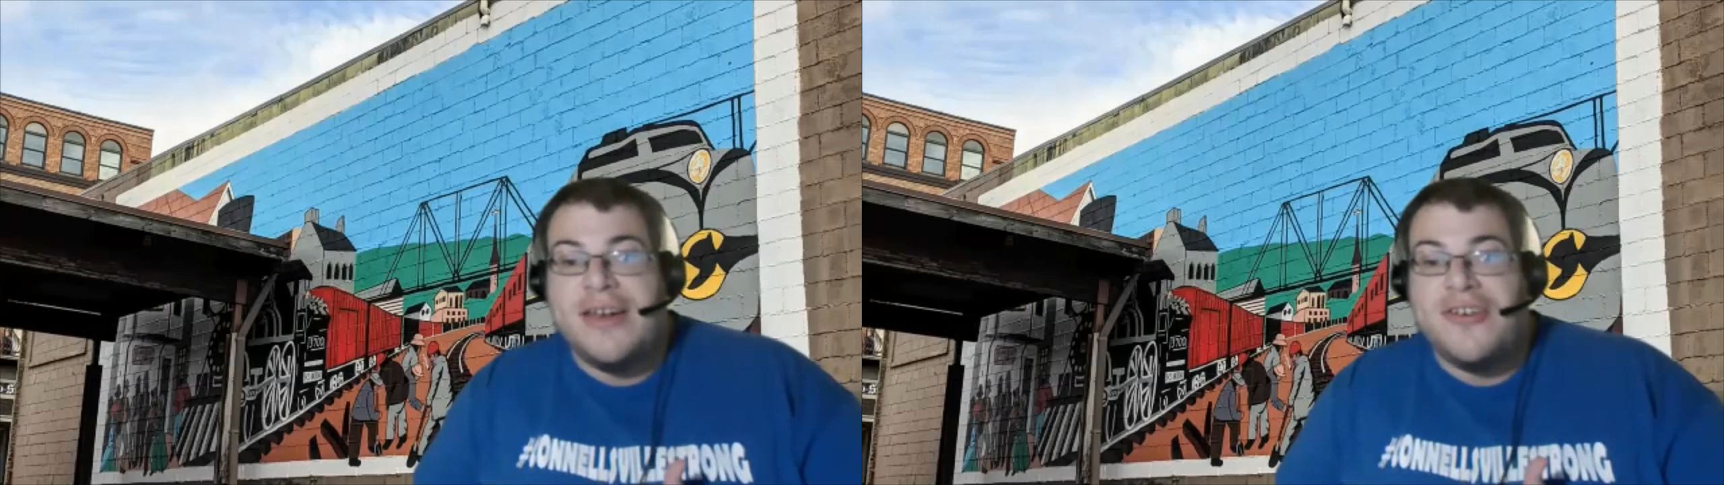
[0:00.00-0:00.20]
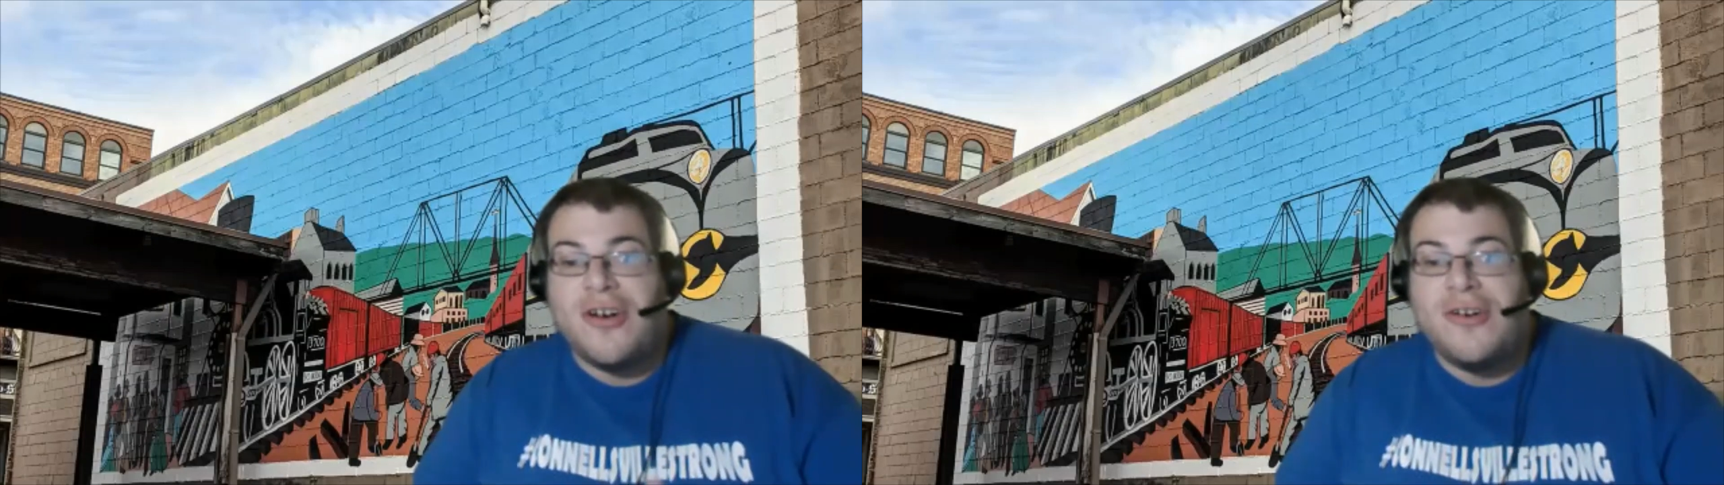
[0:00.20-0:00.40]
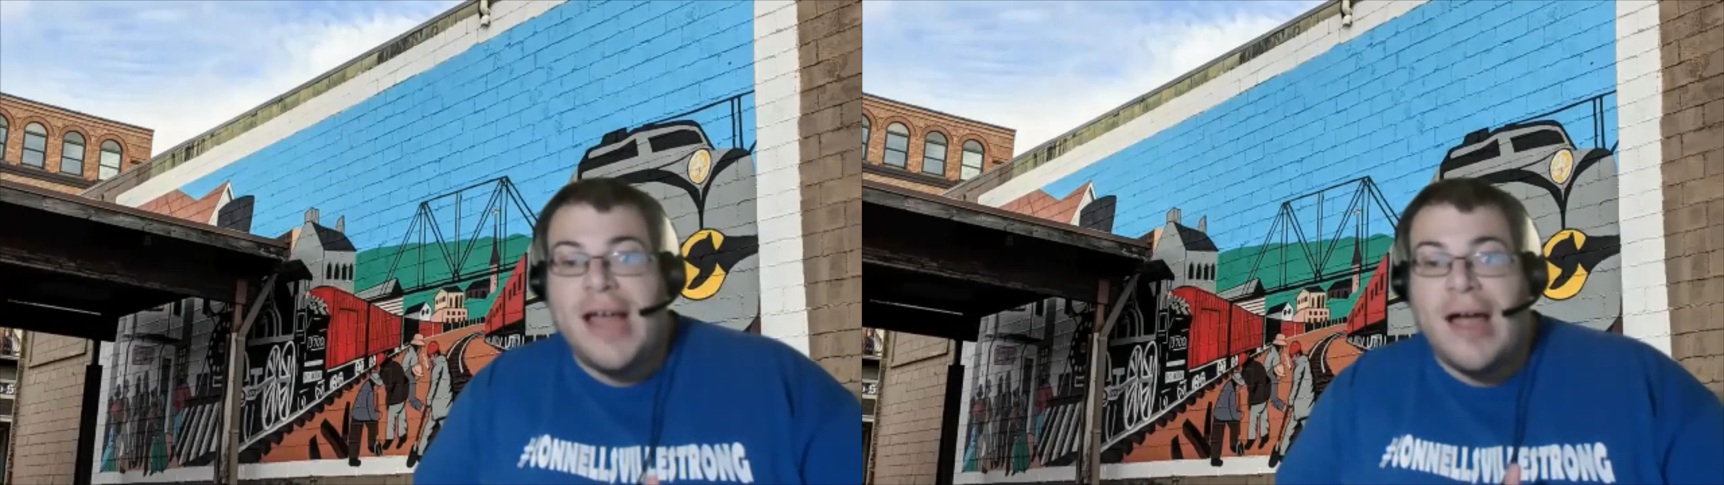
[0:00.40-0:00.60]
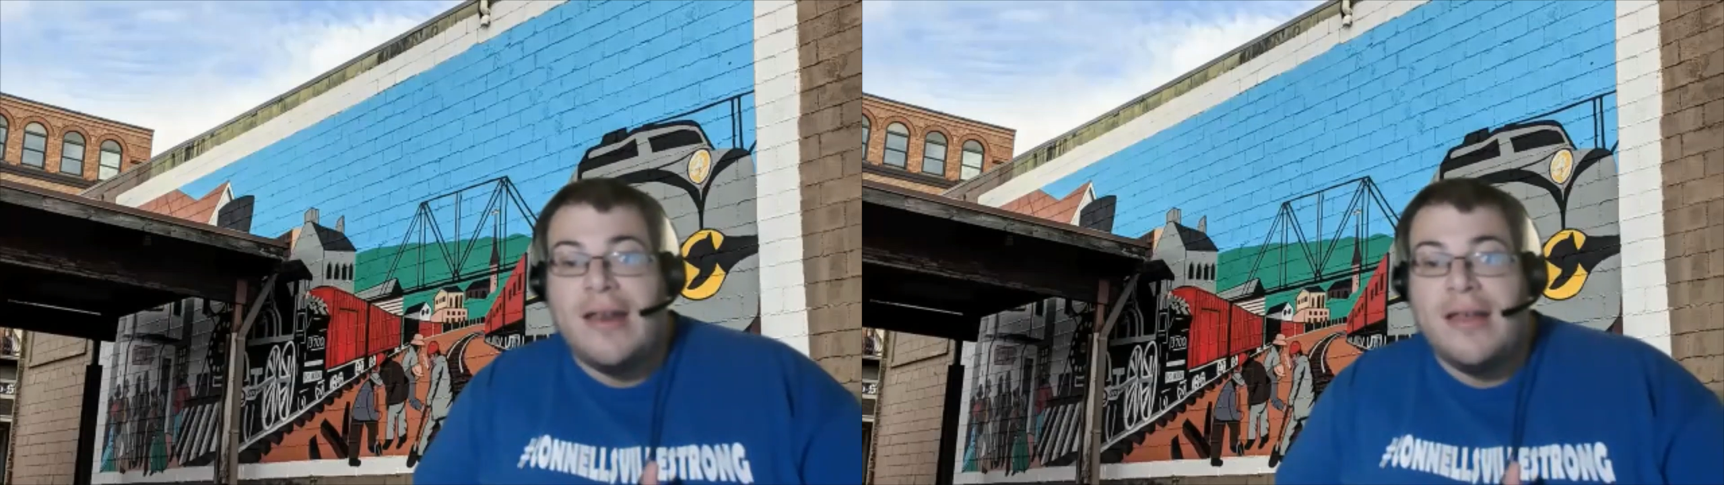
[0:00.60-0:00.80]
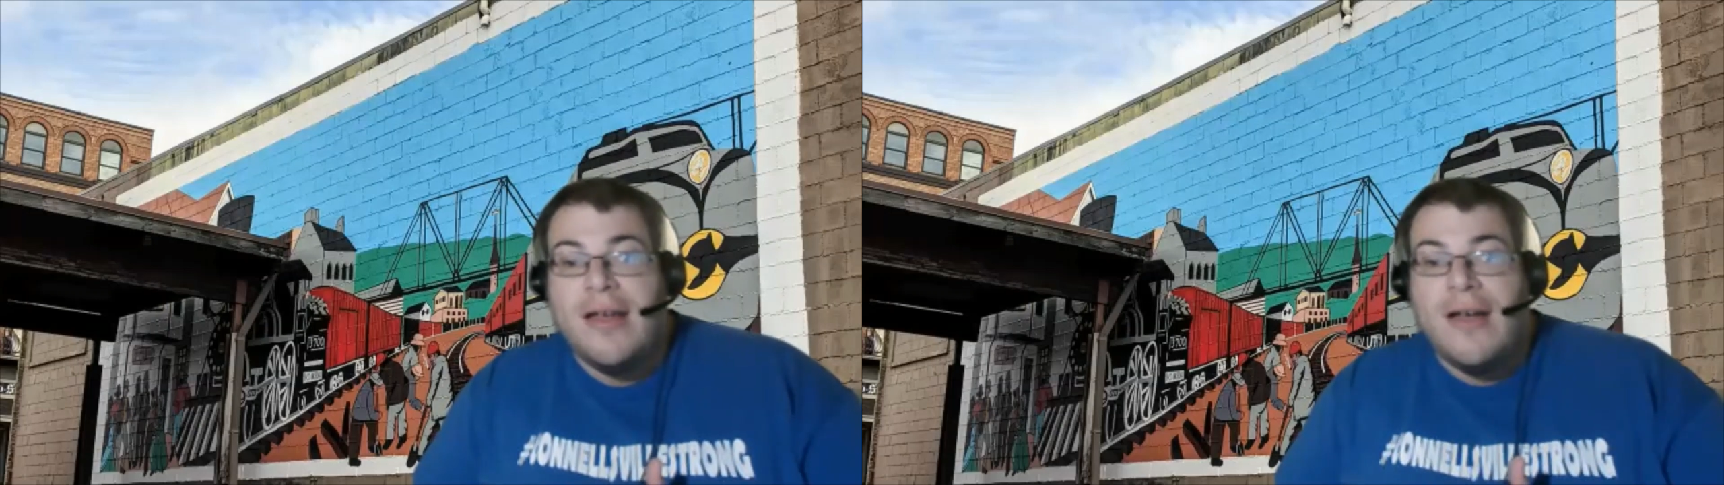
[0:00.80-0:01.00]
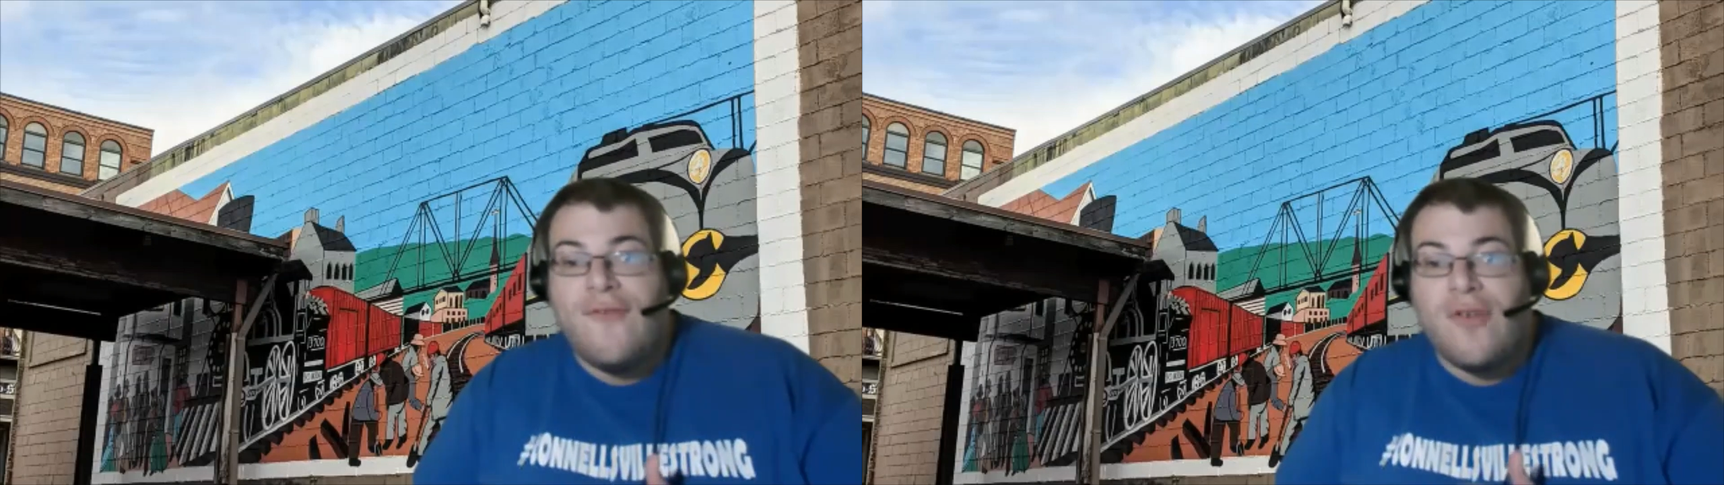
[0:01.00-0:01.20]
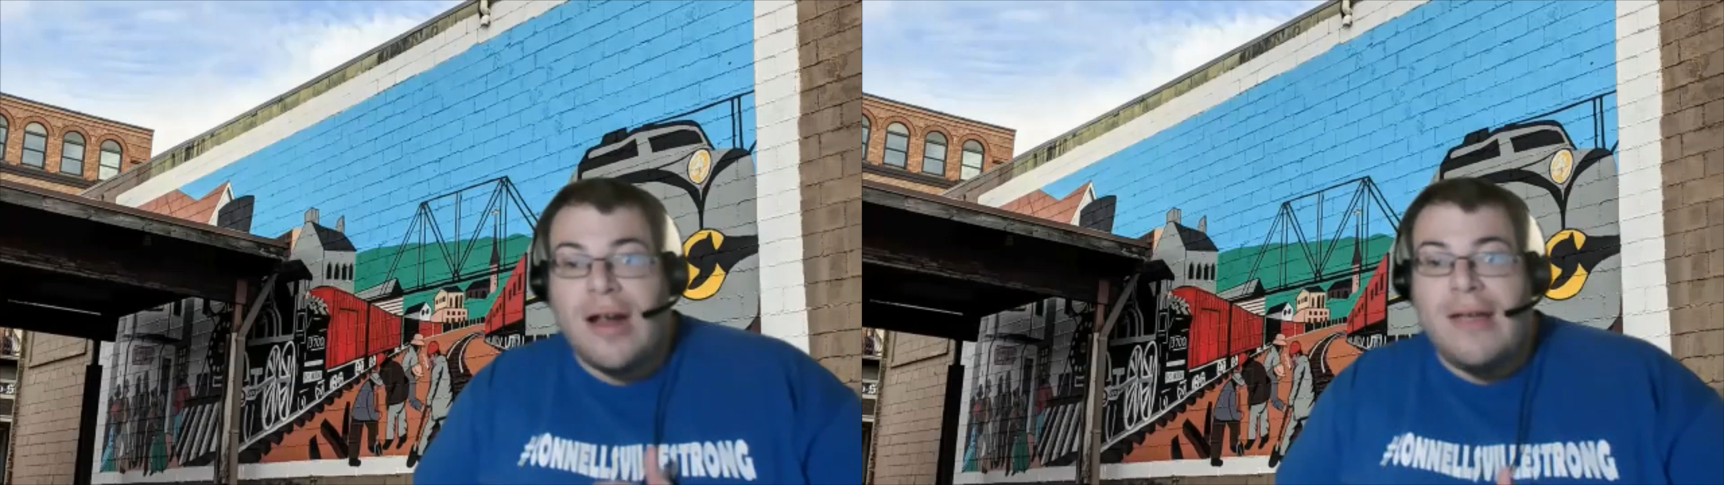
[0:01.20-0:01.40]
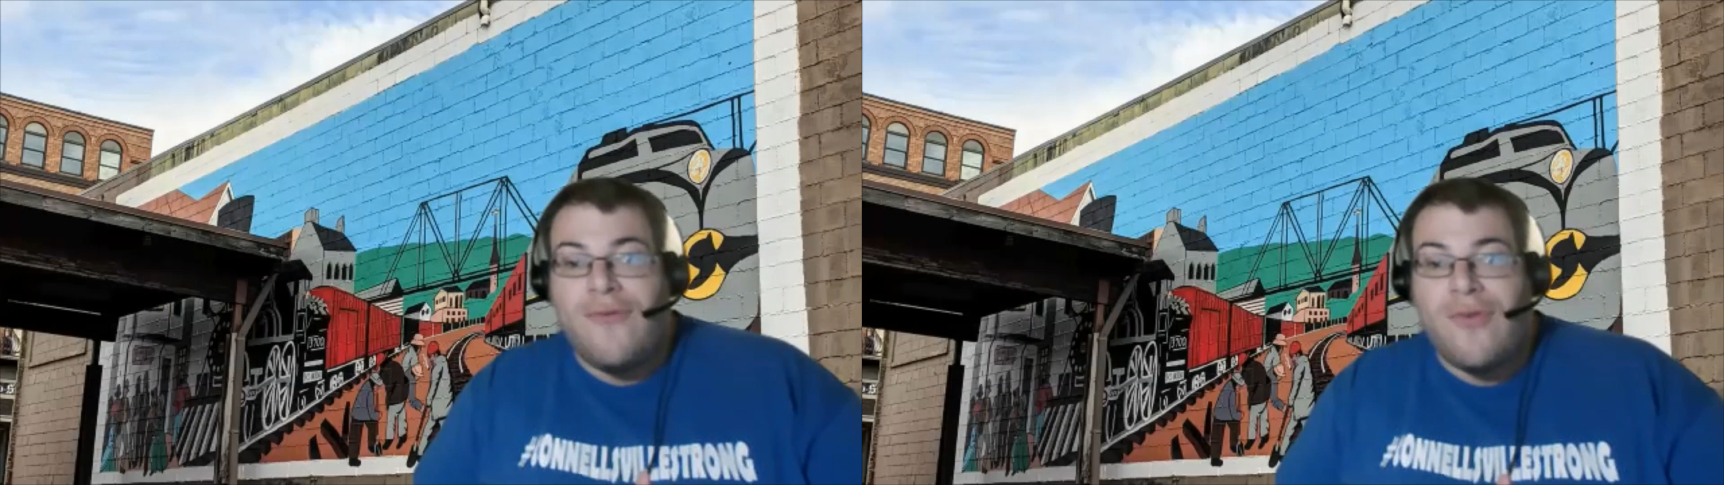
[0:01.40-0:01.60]
to turn down
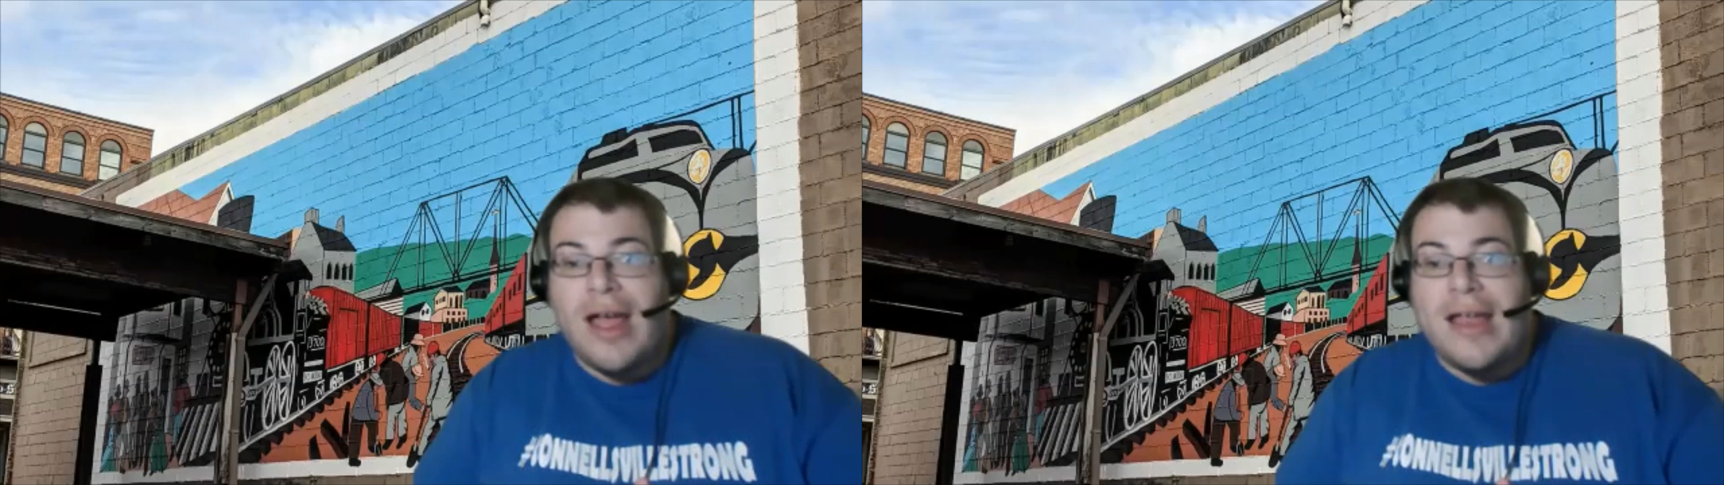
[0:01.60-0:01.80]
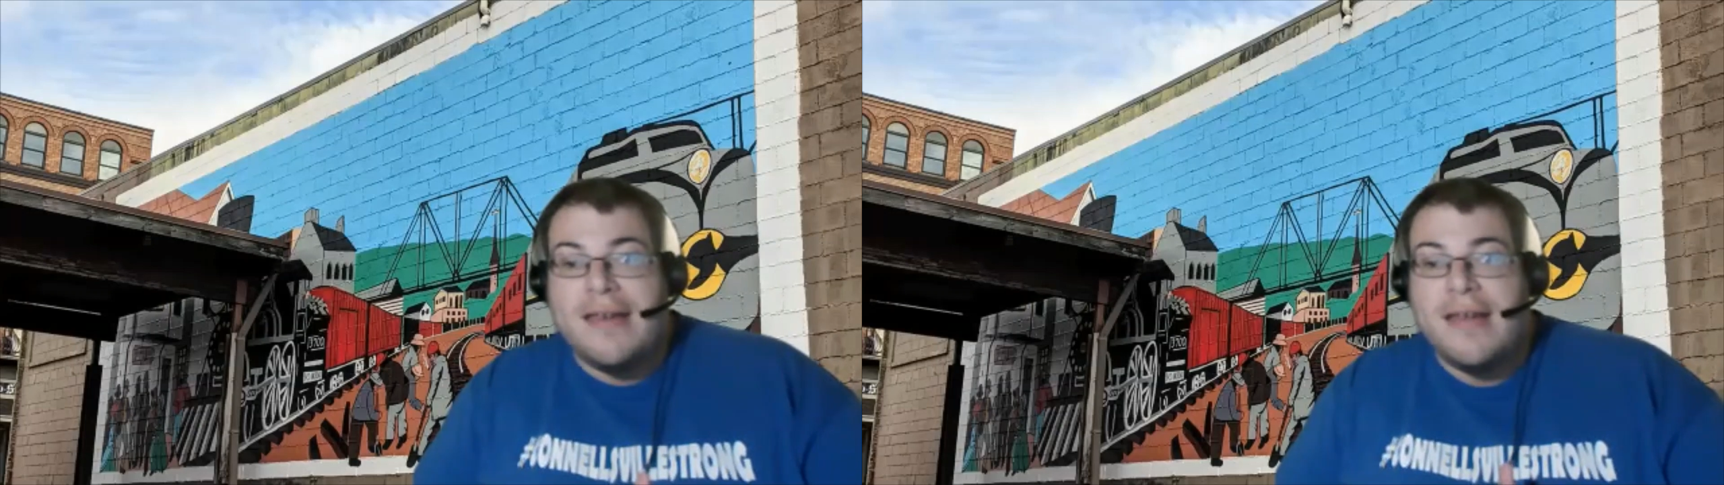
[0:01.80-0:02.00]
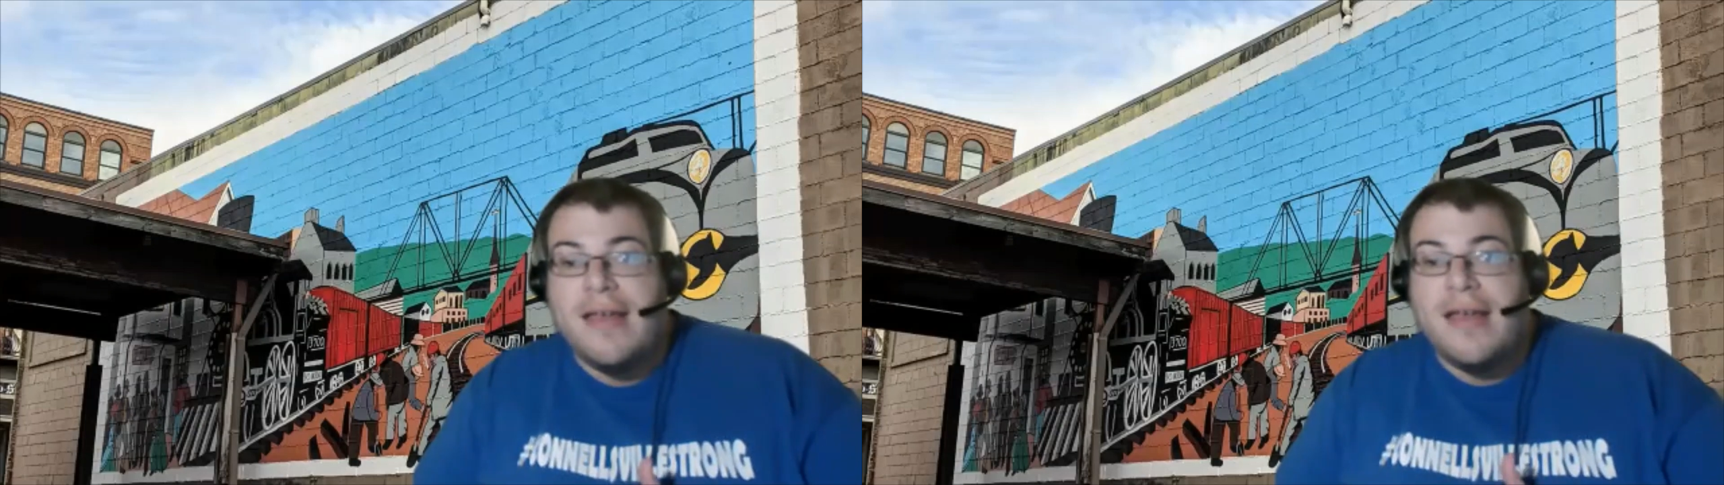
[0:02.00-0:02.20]
a friend,